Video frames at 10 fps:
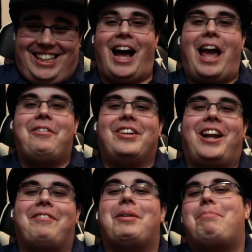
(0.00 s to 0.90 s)
I even
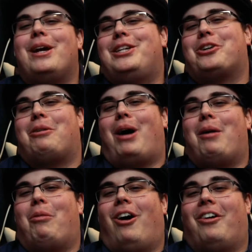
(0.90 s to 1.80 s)
have a picture on my
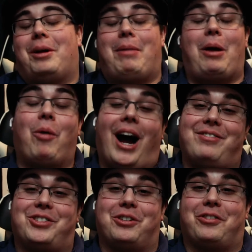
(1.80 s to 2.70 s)
wall that my
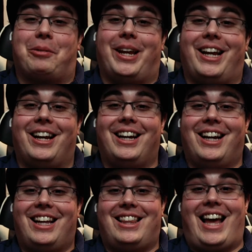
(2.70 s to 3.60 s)
wife drew for me
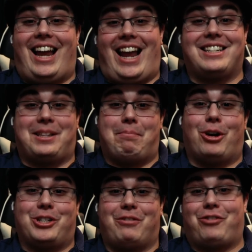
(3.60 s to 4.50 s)
that has the
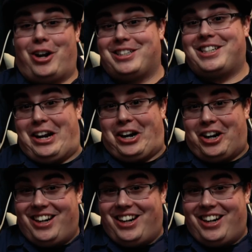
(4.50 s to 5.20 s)
Merchant front and center.